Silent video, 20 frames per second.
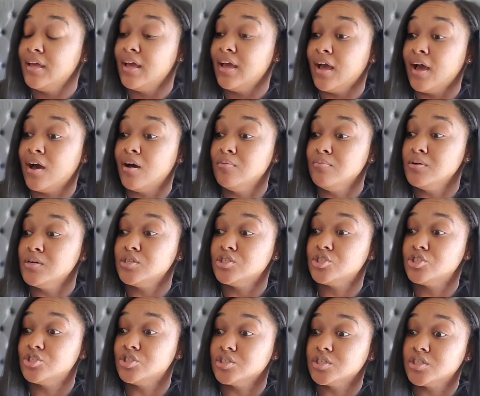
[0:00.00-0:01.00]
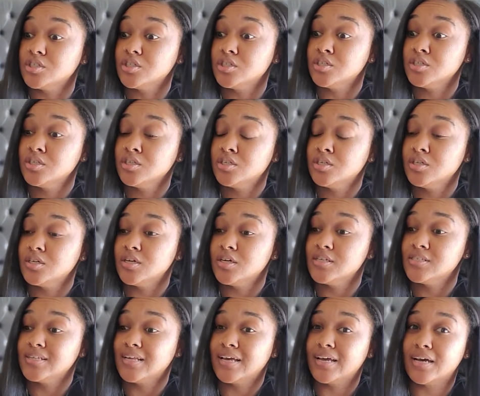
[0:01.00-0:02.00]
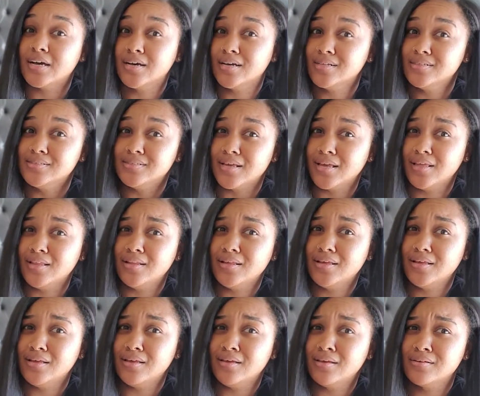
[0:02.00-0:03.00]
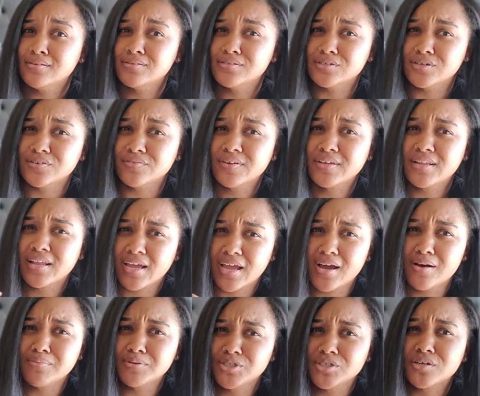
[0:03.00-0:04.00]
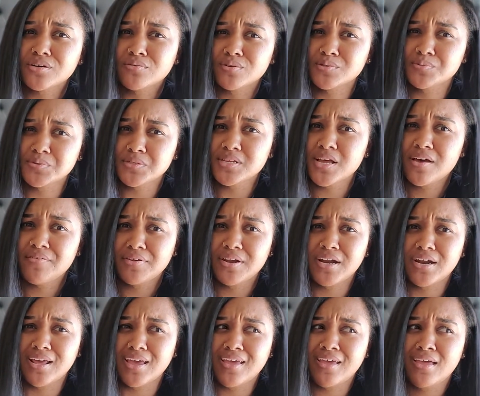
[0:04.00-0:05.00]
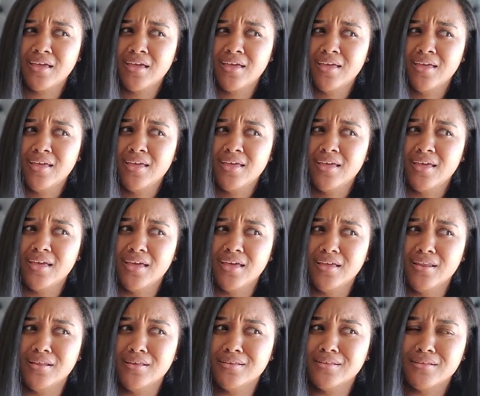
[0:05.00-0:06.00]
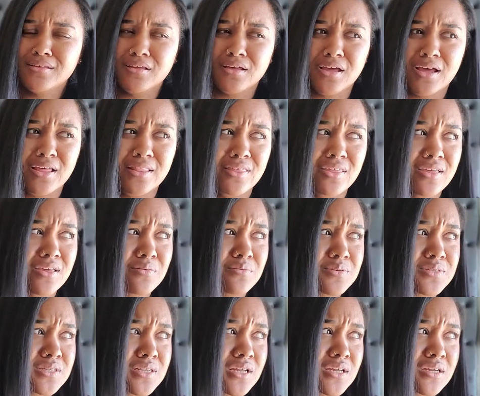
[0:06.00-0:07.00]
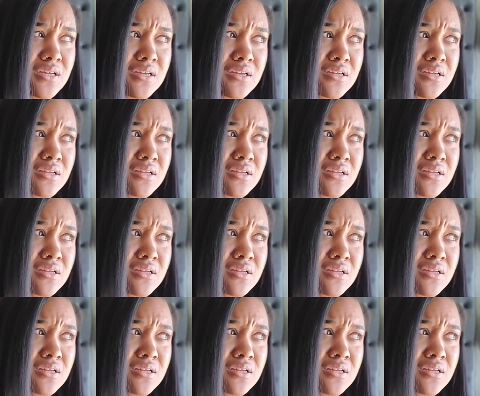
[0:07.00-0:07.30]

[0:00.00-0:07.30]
how much sugar is like a daily serving, like how much sugar we're supposed to have in a day, and I think it was like